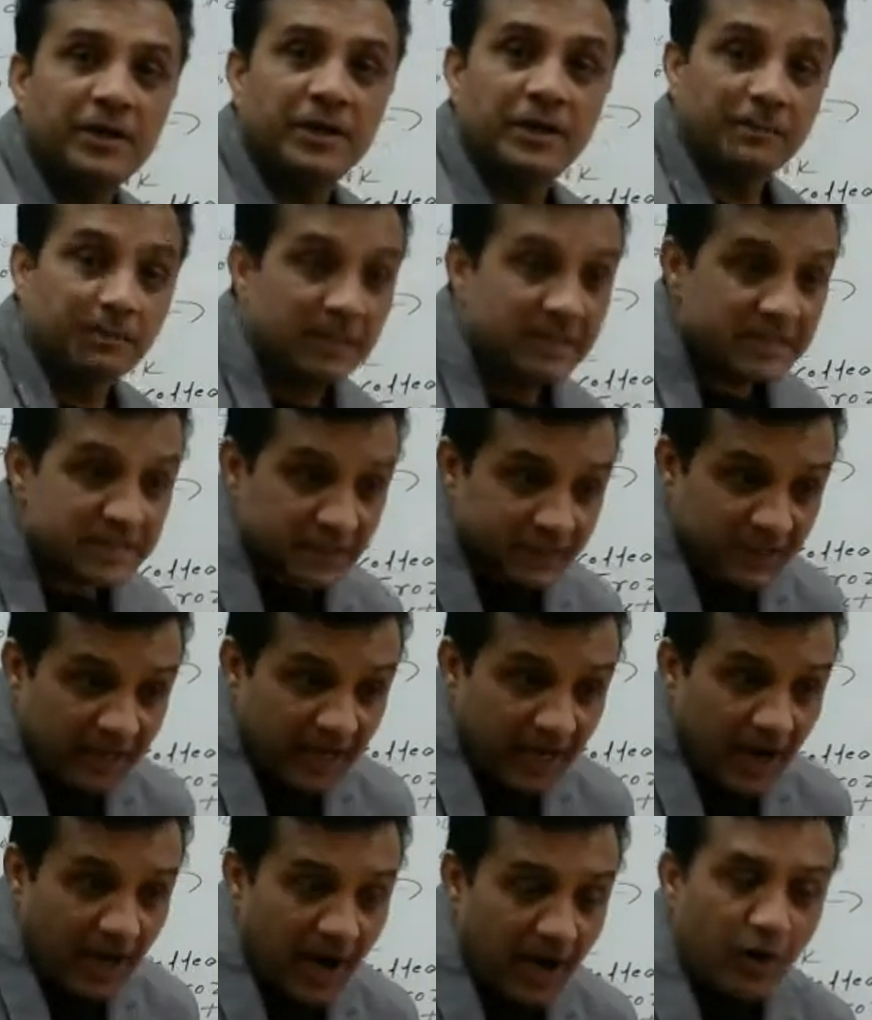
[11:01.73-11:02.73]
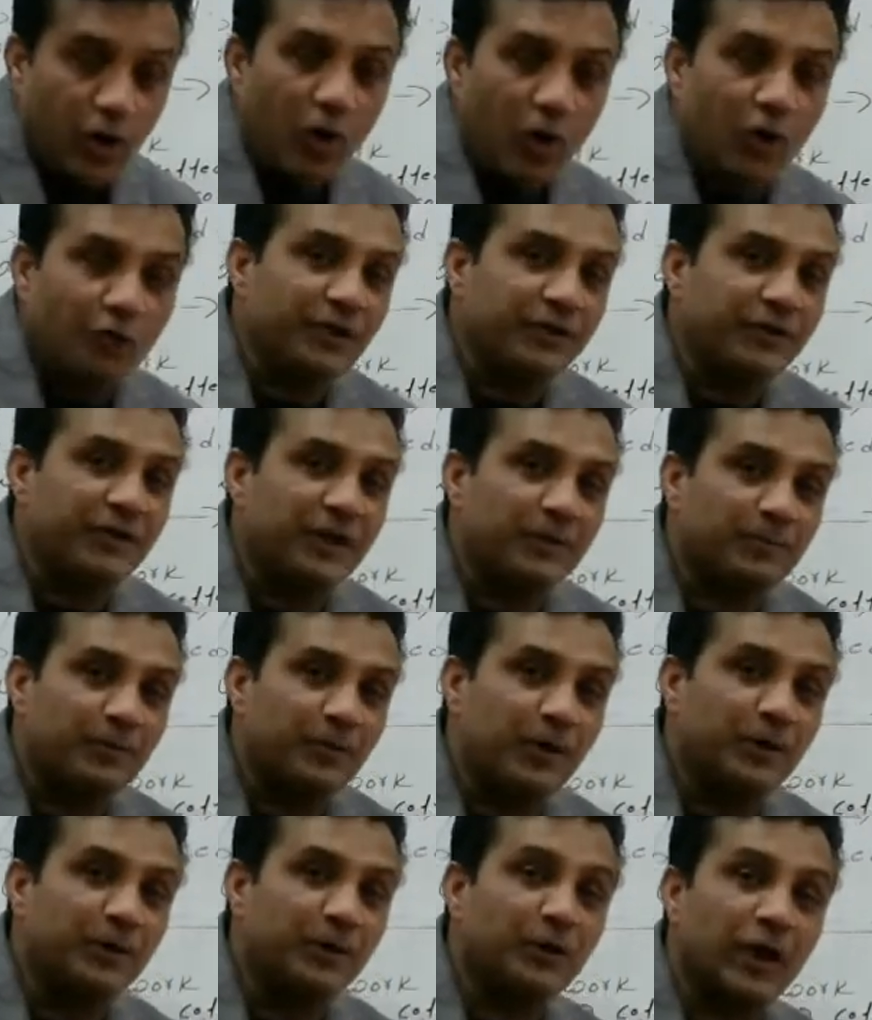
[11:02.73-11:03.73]
Means they are offering their
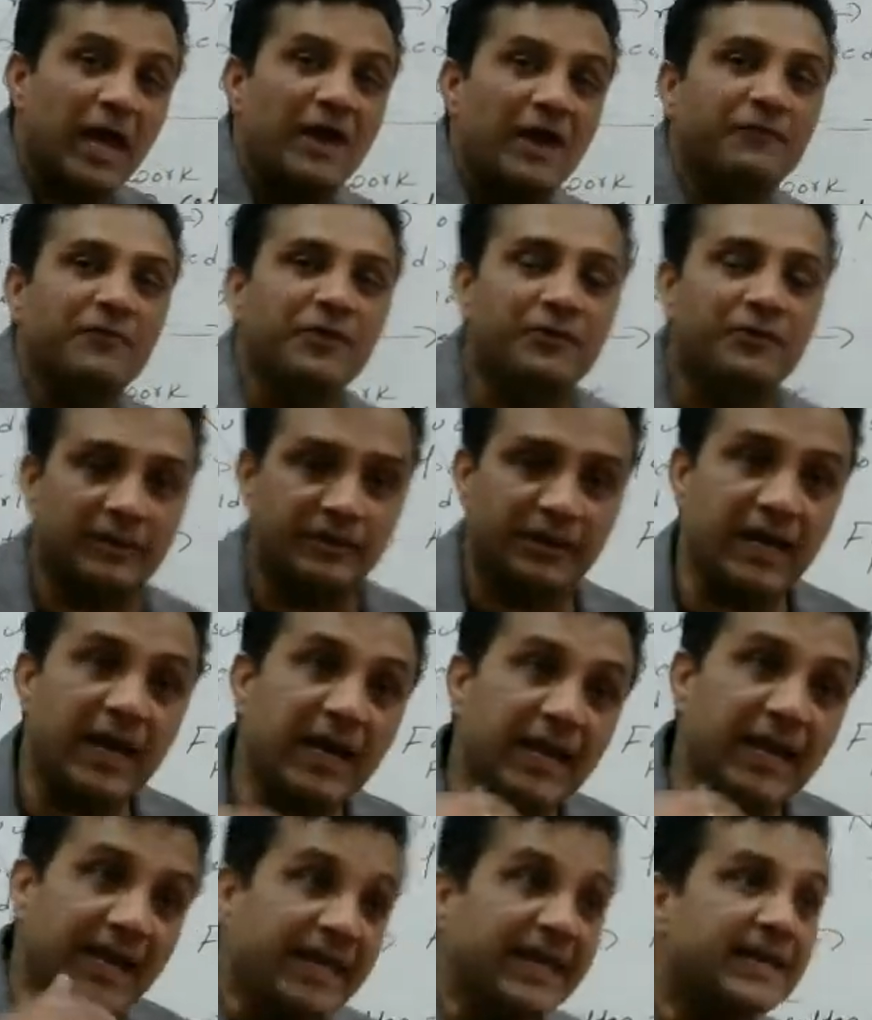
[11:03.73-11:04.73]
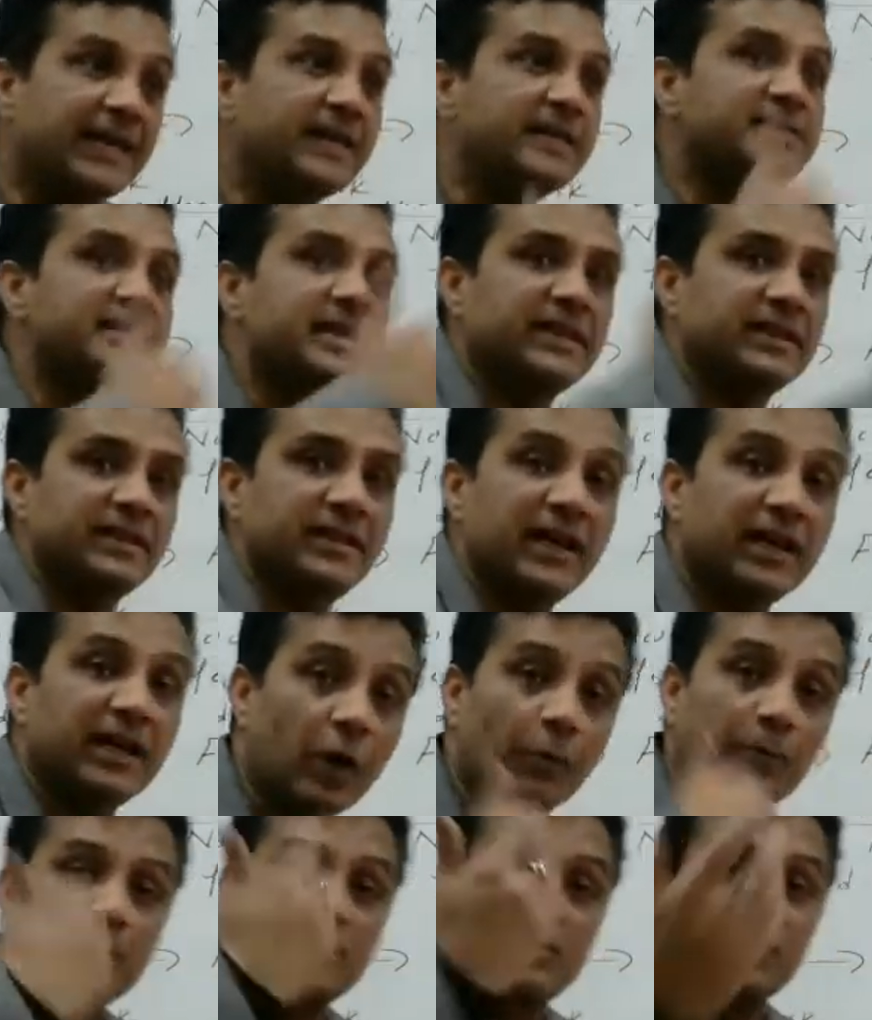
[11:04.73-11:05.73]
product to everyone. They are increasing. Their
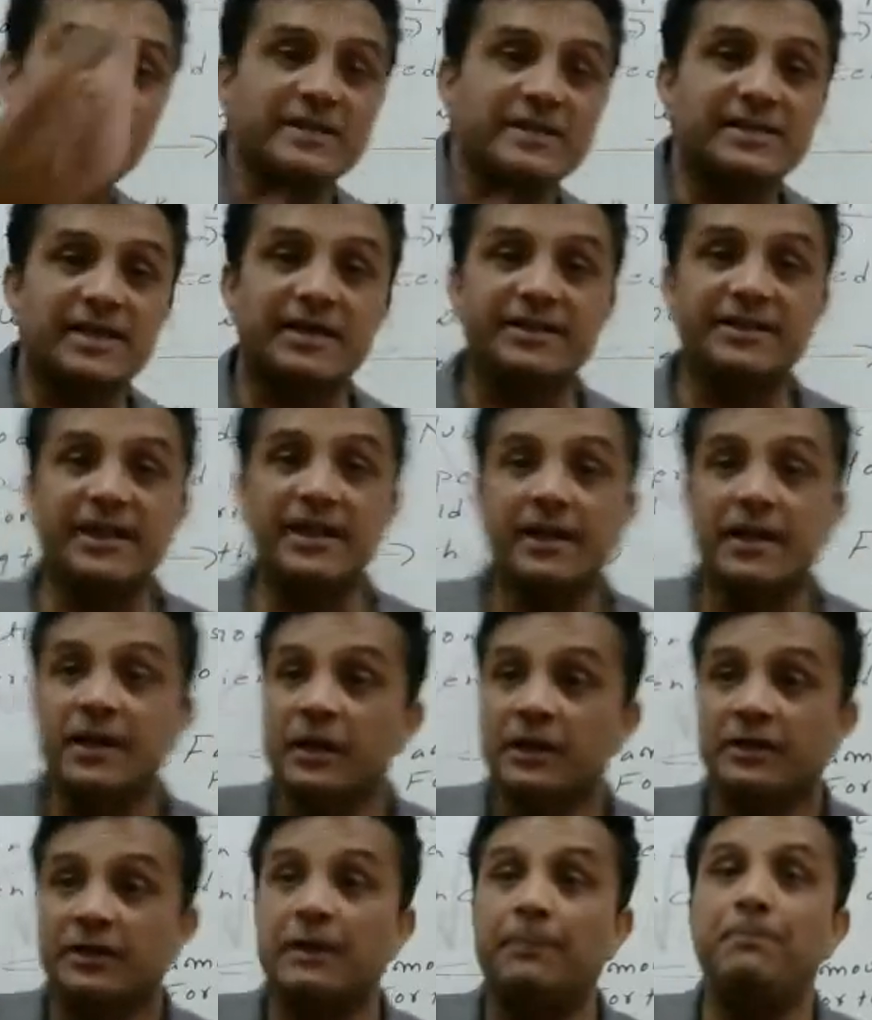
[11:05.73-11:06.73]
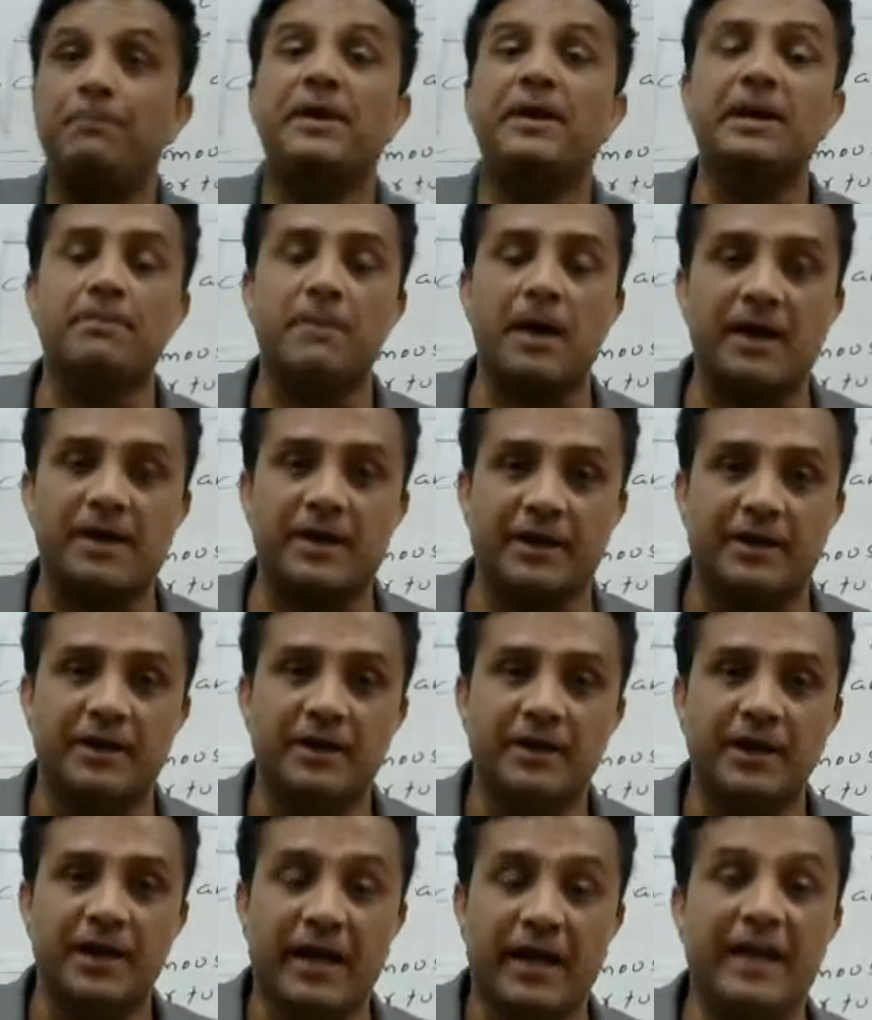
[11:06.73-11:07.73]
opportunities are there. The bigger market.
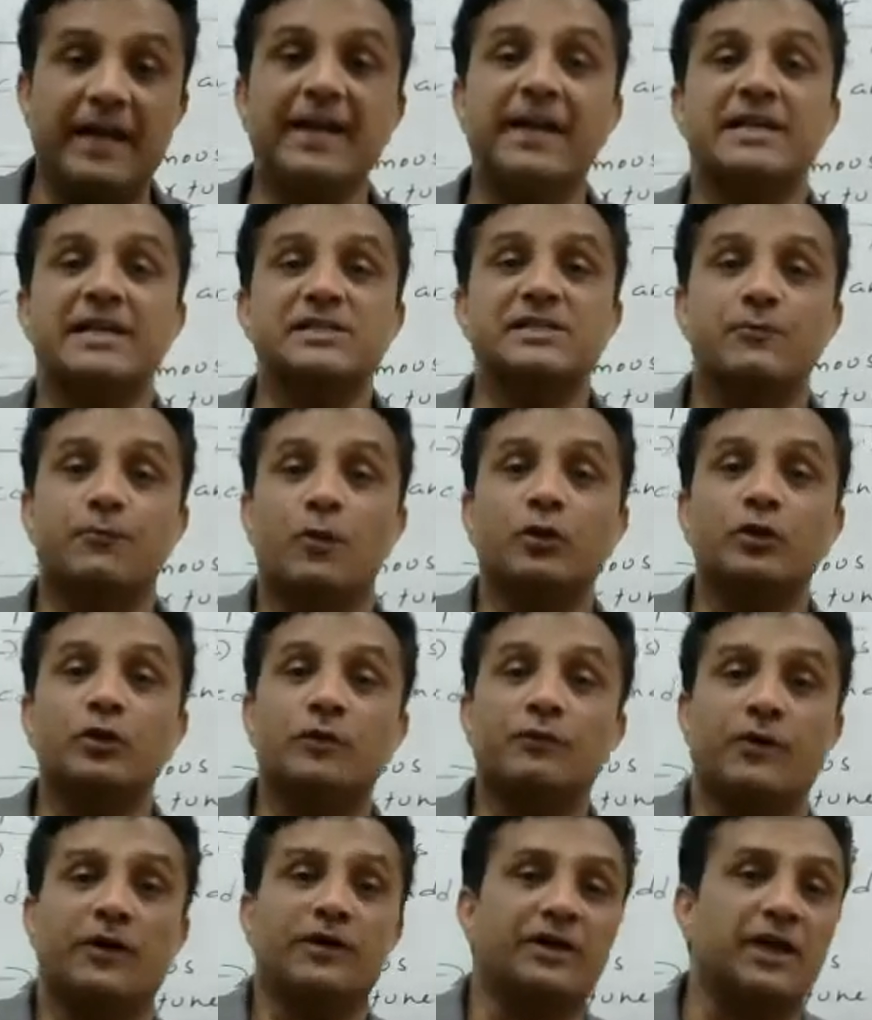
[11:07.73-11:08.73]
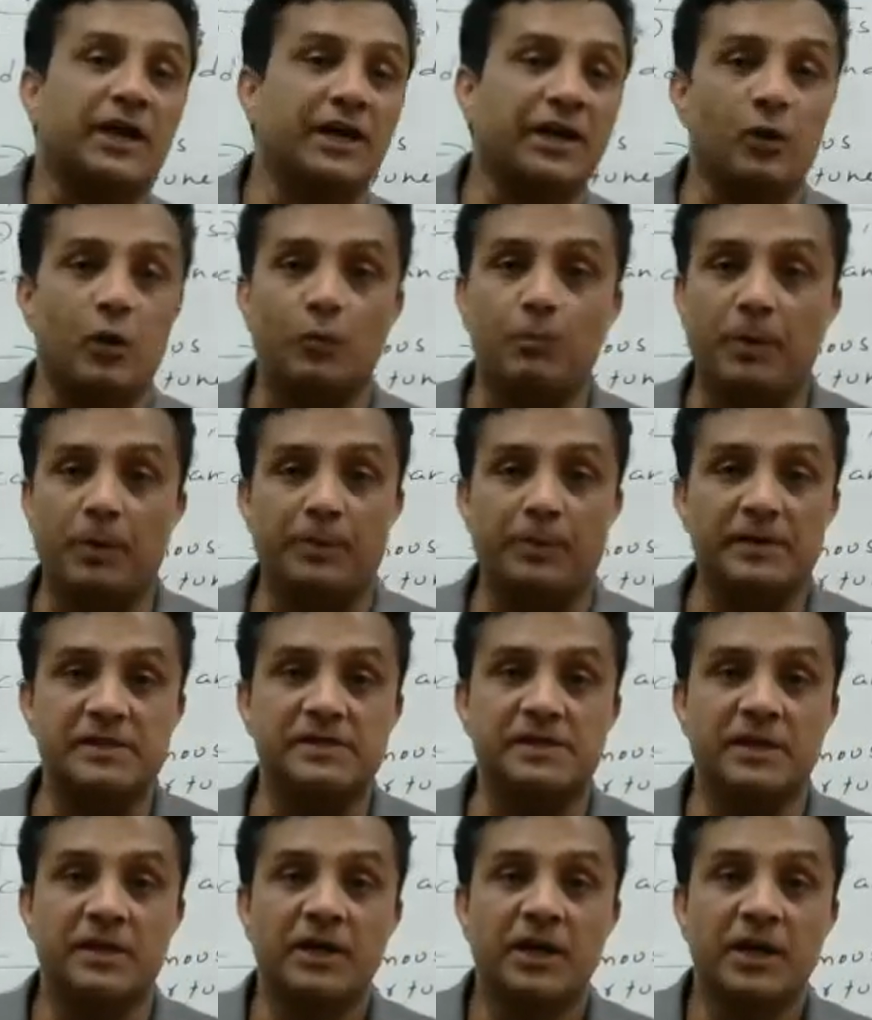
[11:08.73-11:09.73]
India is more than 130 crore
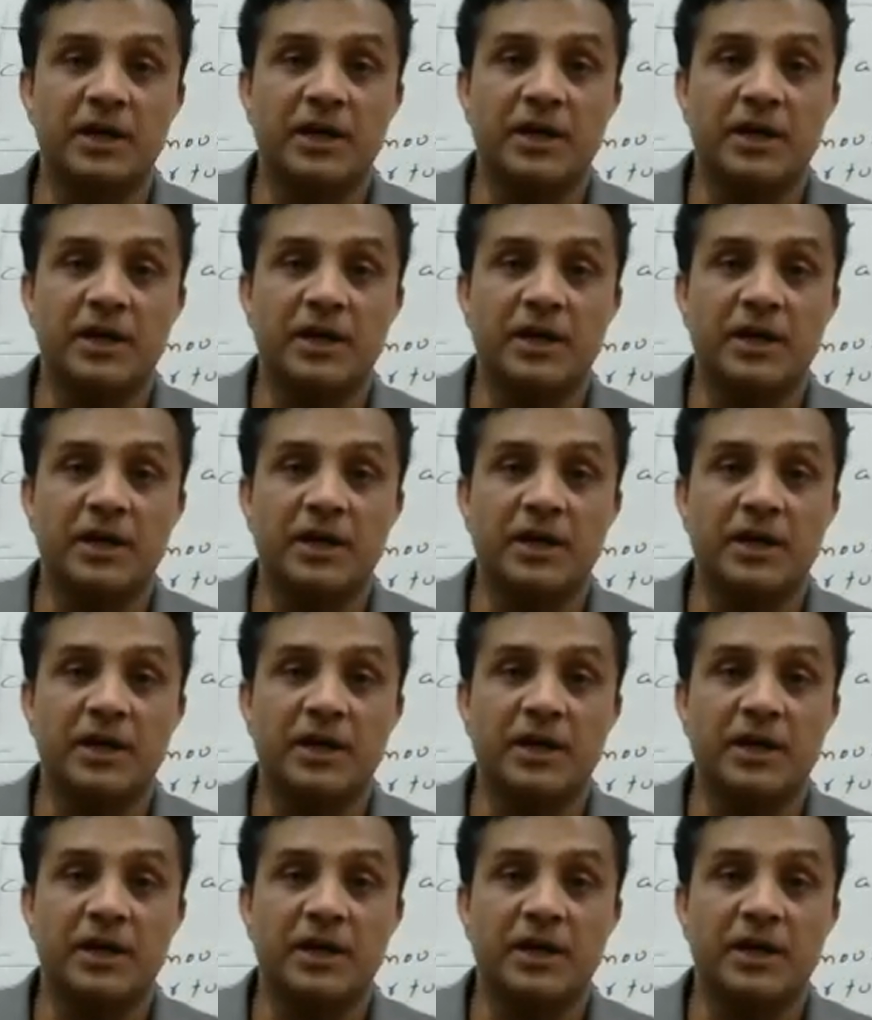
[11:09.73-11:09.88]
peoples.